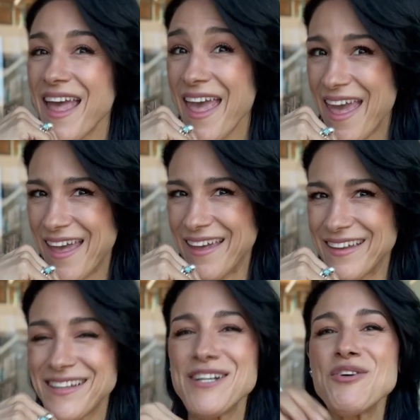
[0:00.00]
Hey,
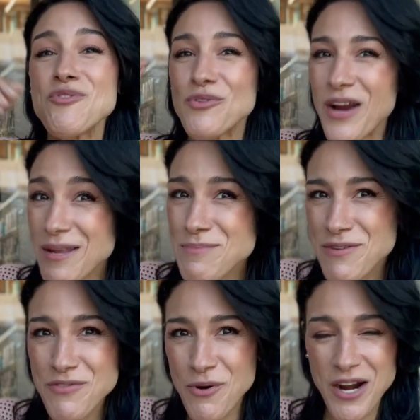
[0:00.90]
right
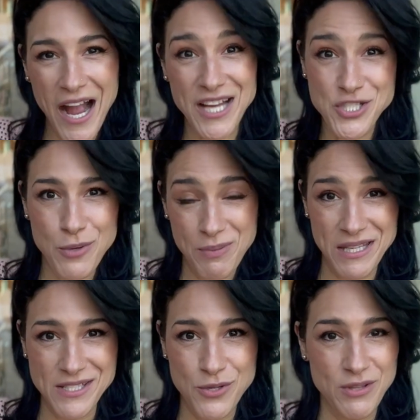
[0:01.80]
before I jump
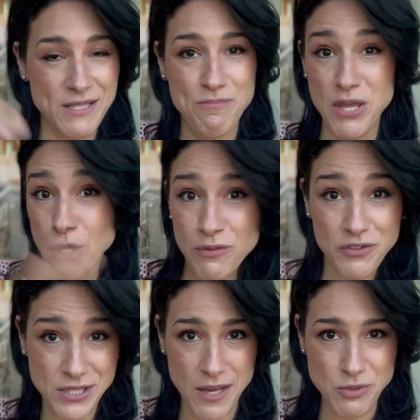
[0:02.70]
into this beautiful
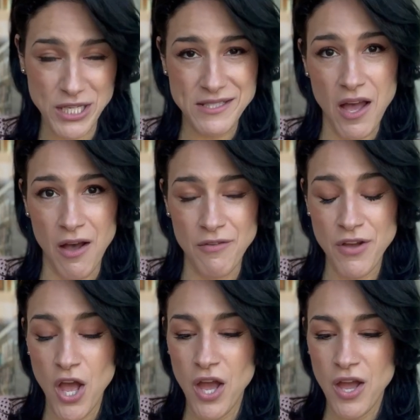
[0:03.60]
subject of
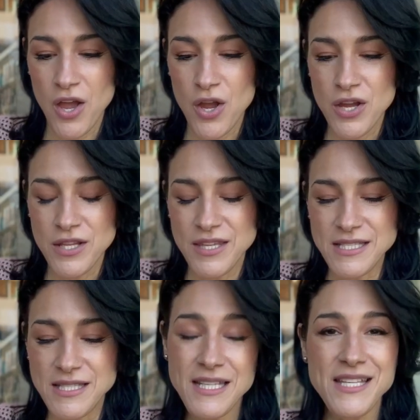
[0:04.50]
the
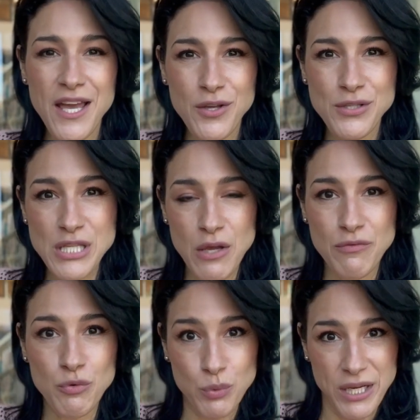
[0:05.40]
details
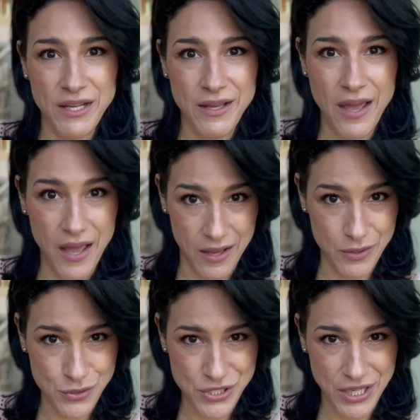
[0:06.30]
of reading
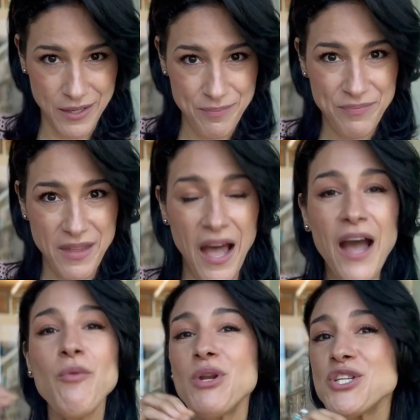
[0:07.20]
energy,
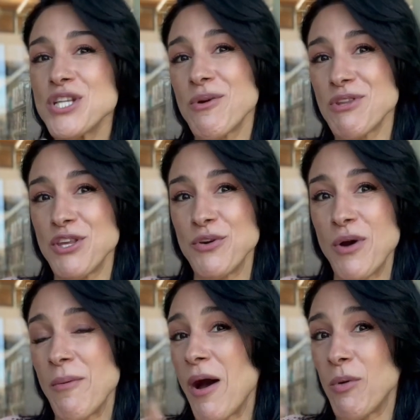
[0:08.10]
I want to share with you
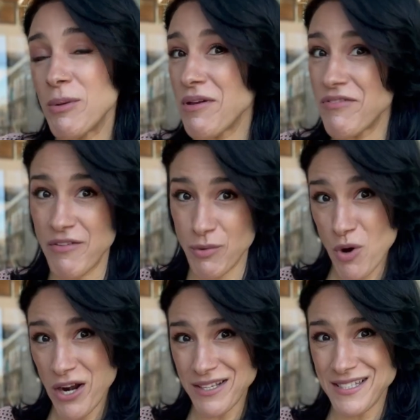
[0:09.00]
about one of my favorite
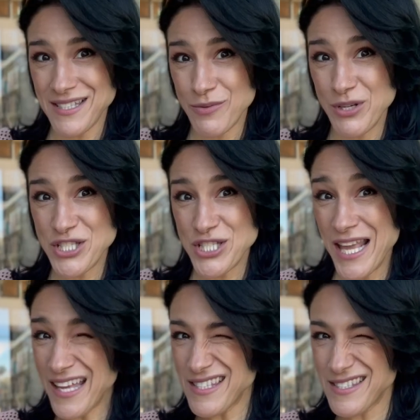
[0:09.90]
products, which,
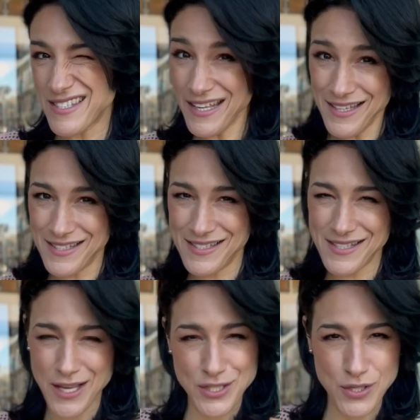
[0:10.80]
yes, is
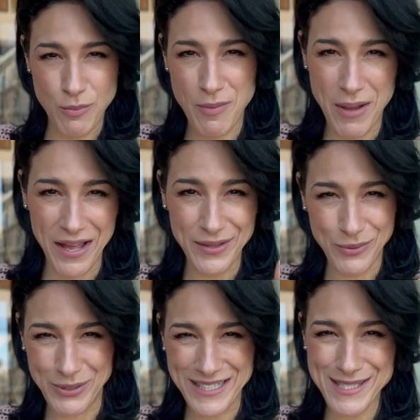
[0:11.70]
a Soma by
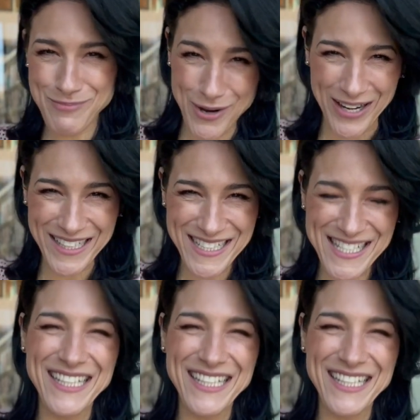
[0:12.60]
Lourdes product